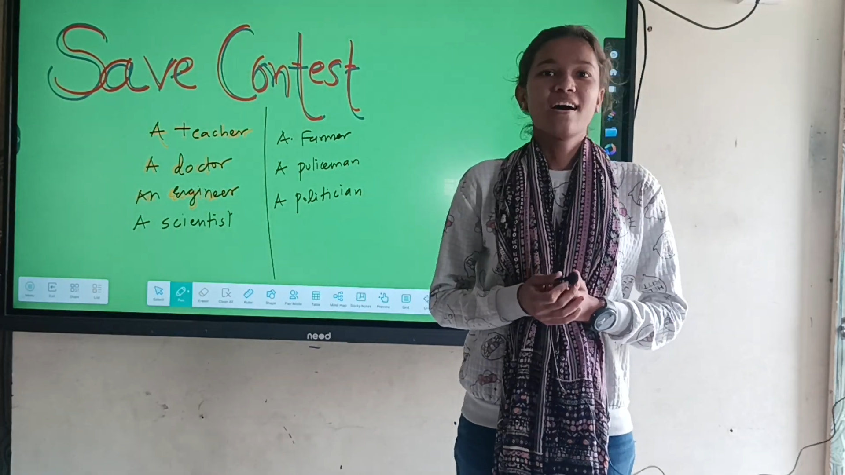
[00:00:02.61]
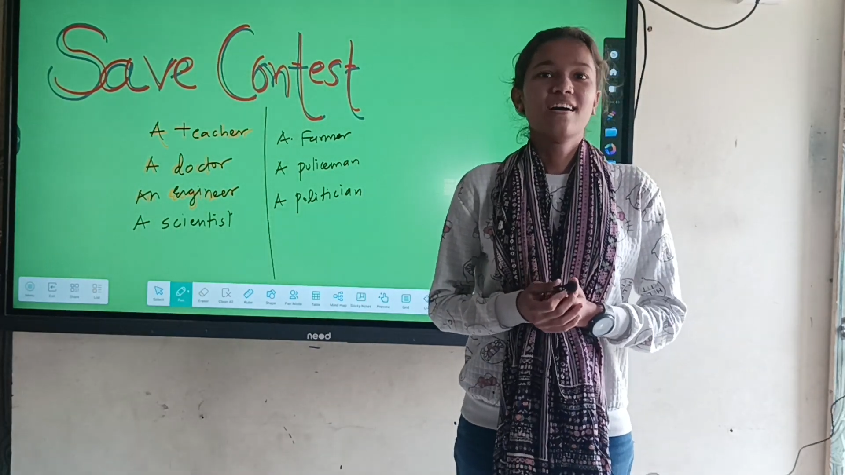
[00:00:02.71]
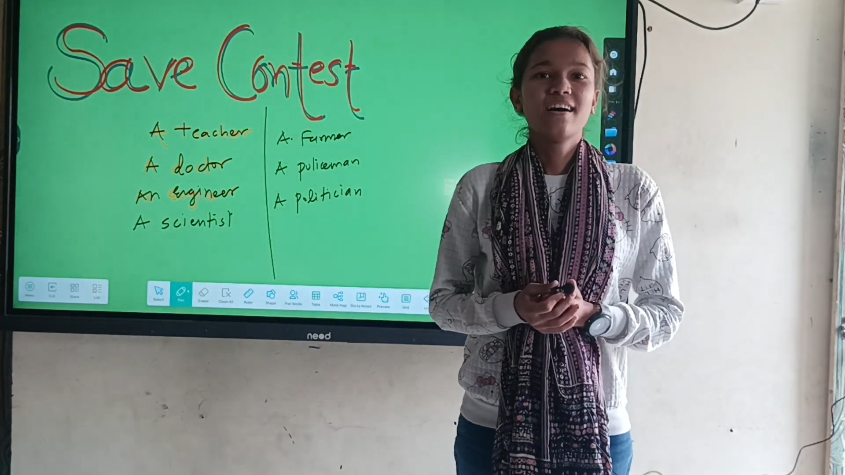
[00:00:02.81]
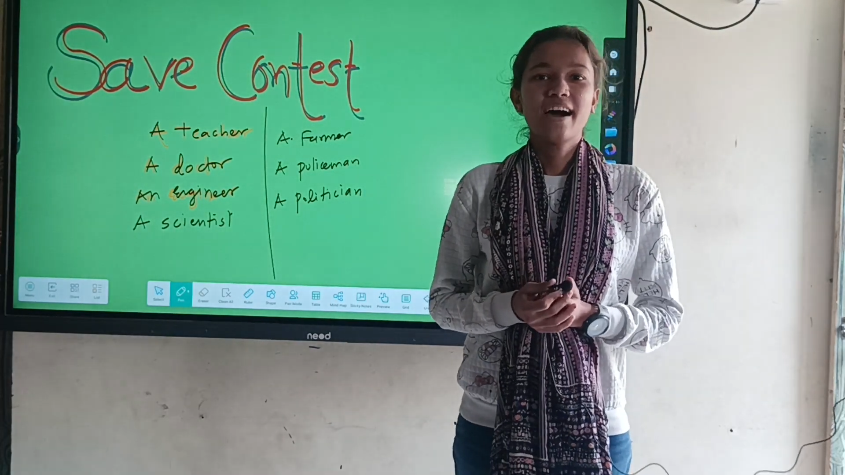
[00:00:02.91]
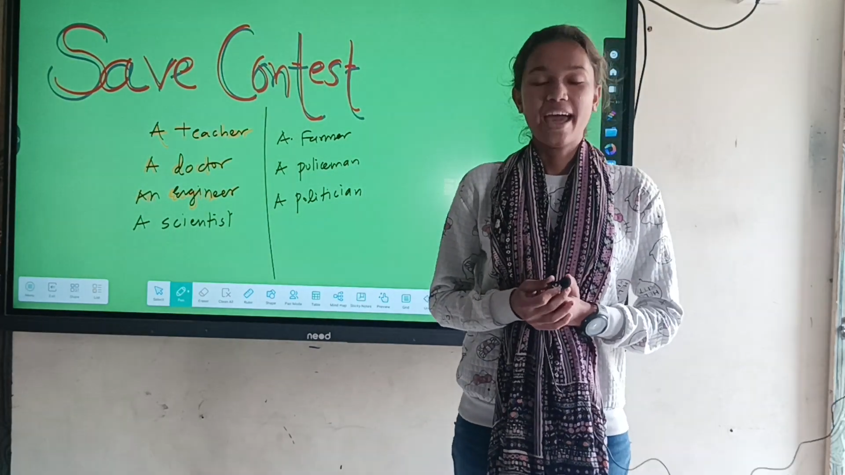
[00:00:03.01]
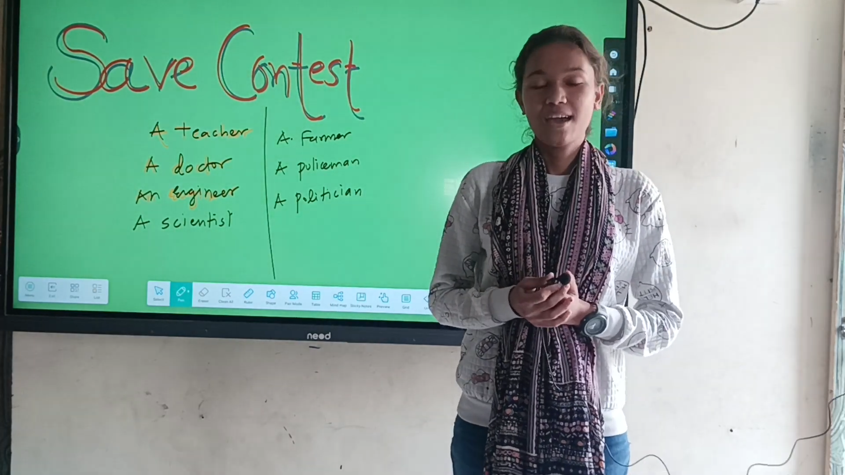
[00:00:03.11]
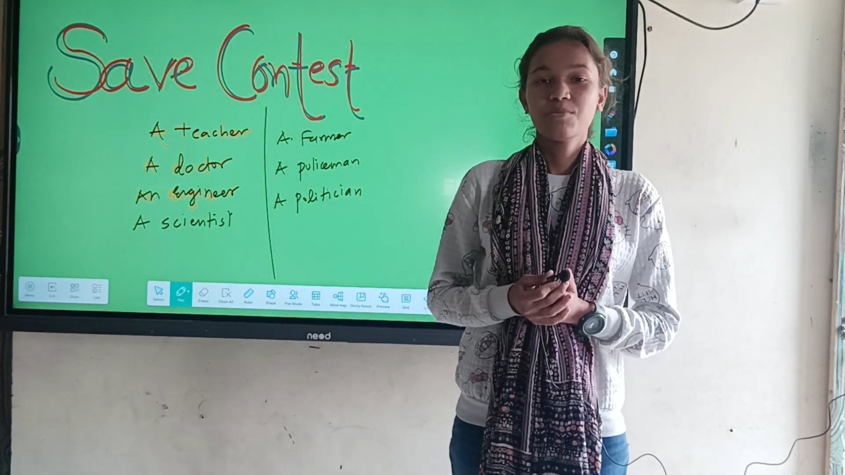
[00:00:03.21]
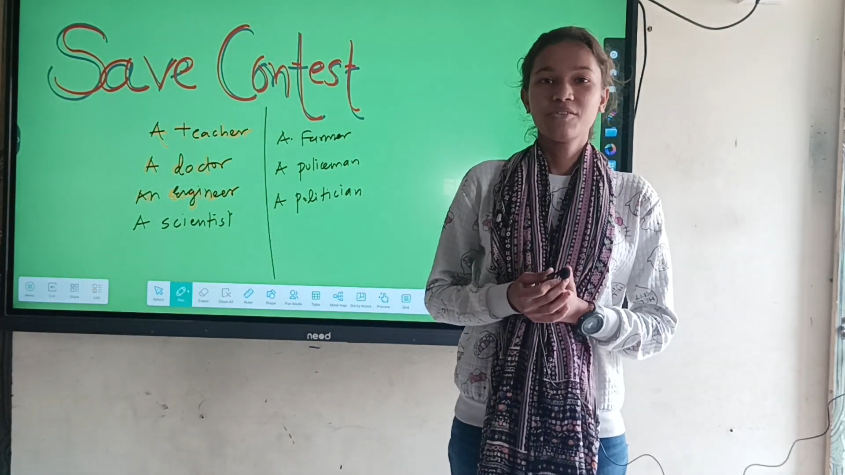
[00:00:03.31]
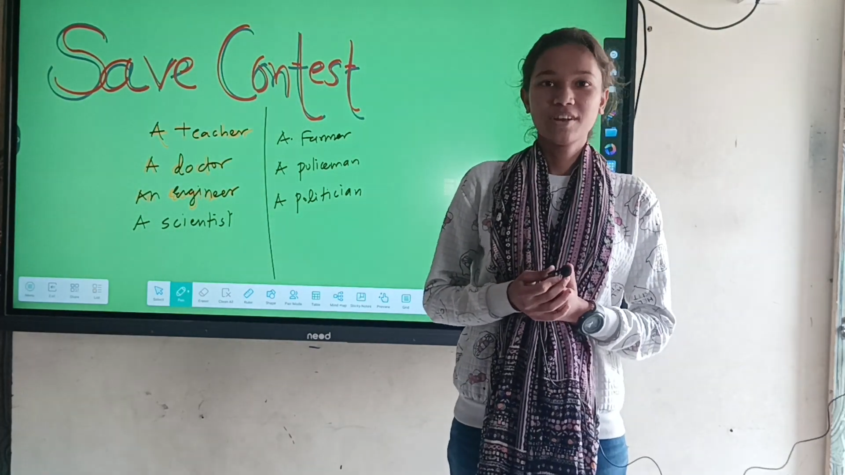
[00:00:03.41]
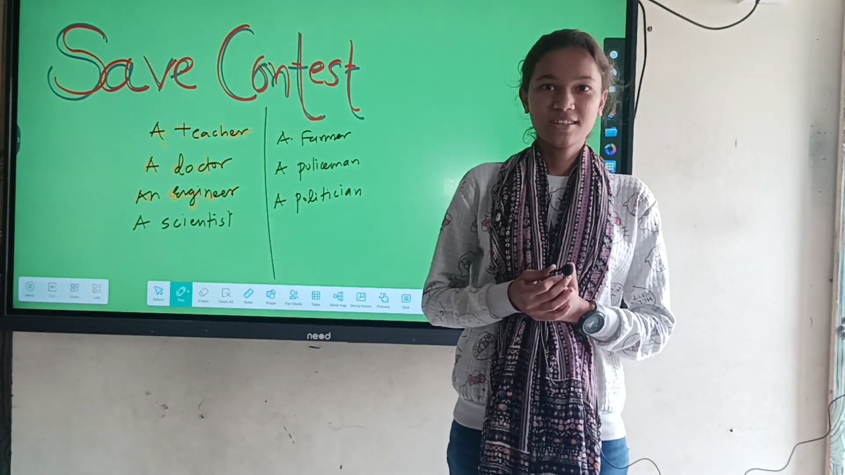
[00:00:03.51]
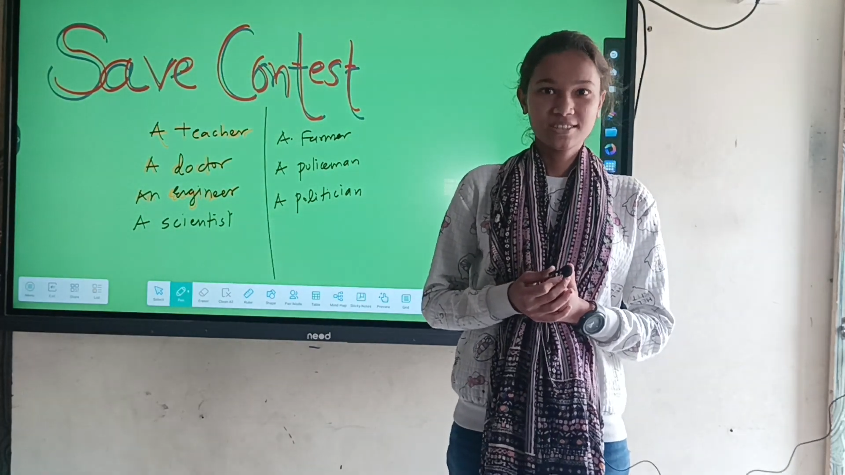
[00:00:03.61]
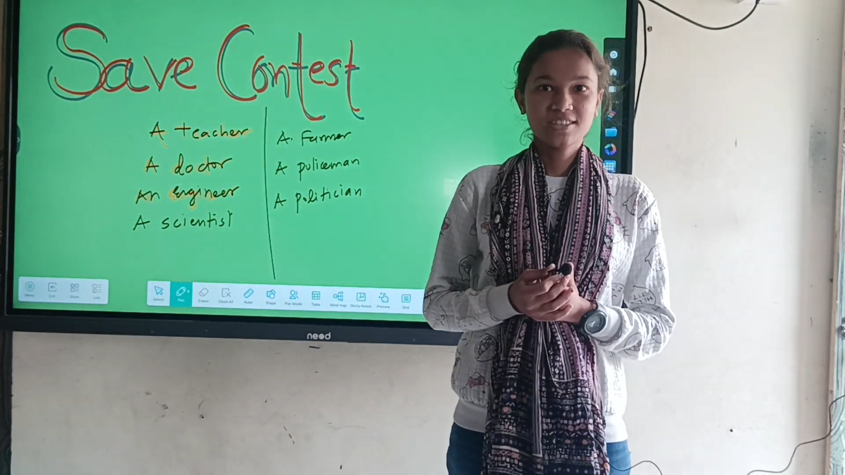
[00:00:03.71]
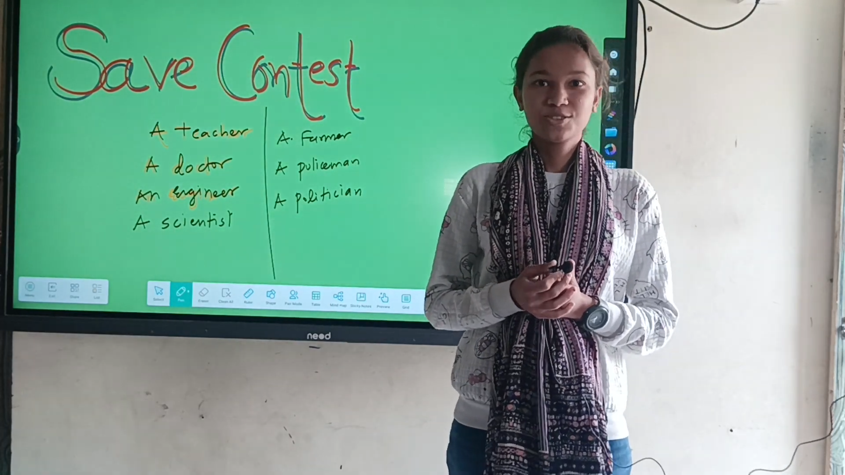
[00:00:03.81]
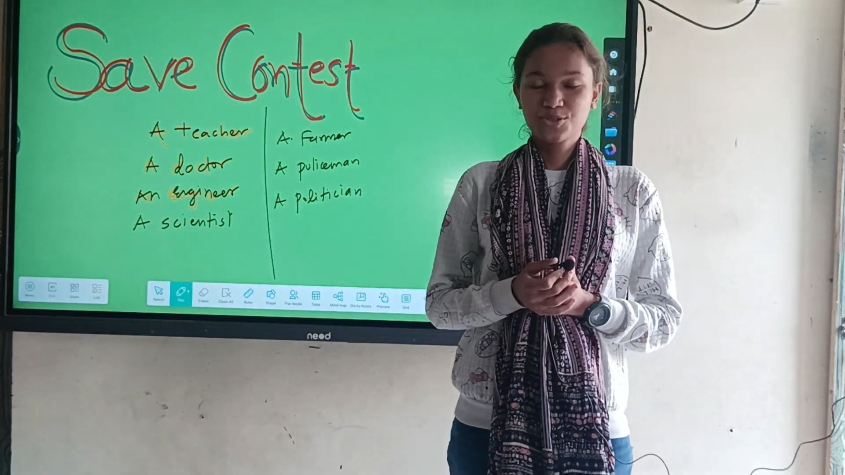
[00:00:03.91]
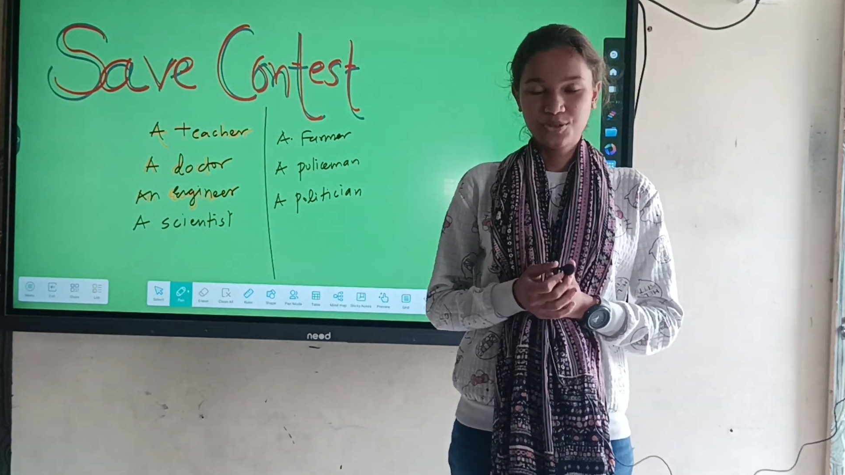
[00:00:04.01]
I am
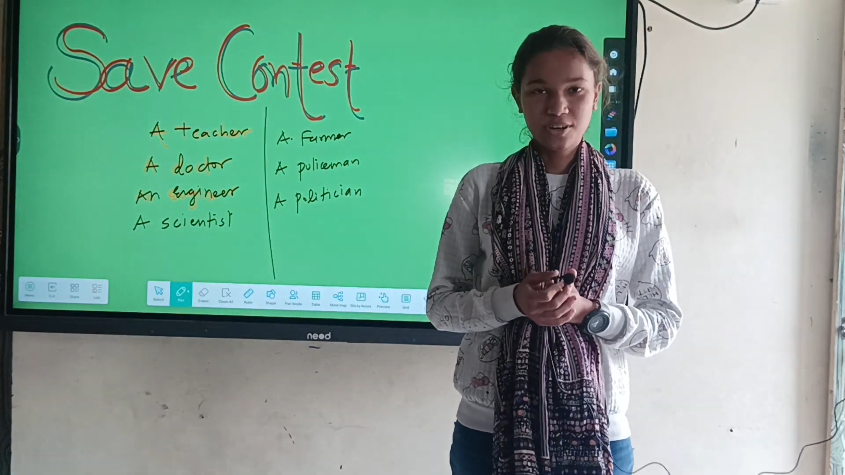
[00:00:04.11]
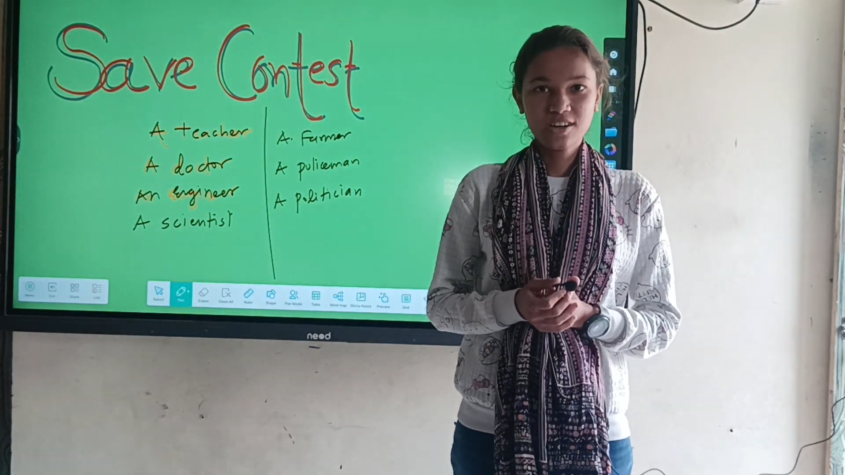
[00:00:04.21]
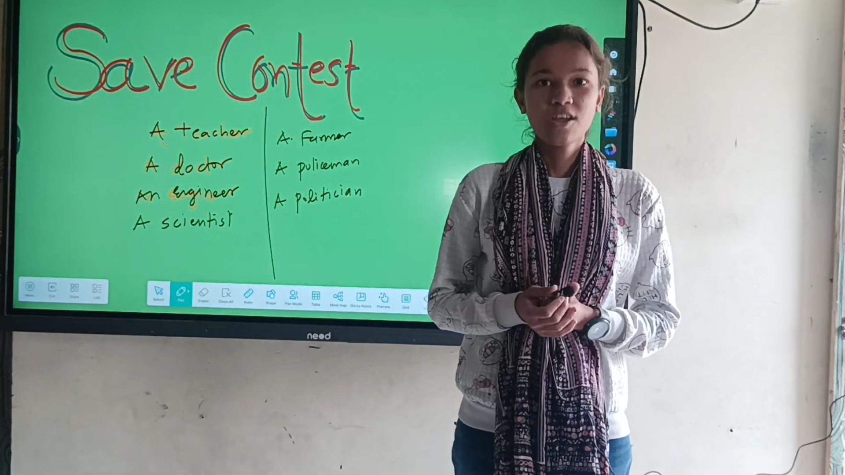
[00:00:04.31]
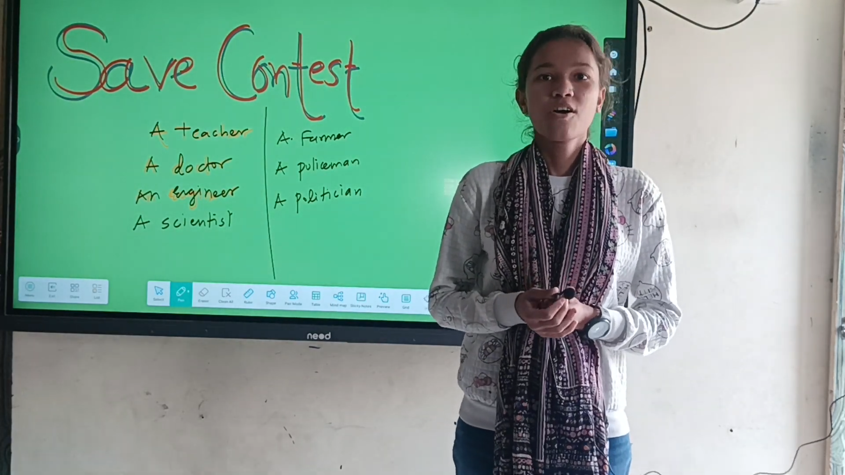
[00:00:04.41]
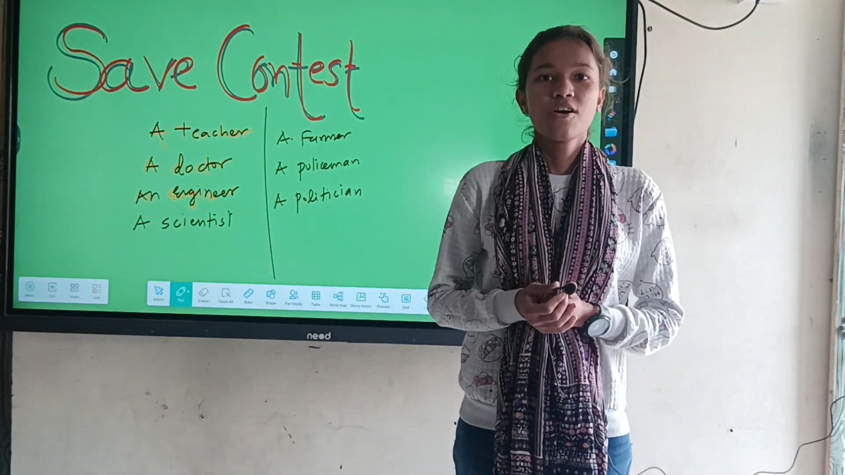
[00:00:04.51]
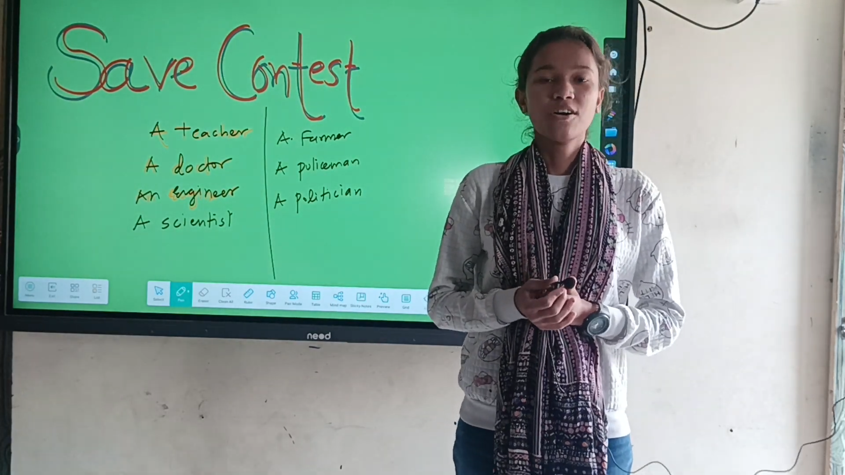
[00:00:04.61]
Avinashar student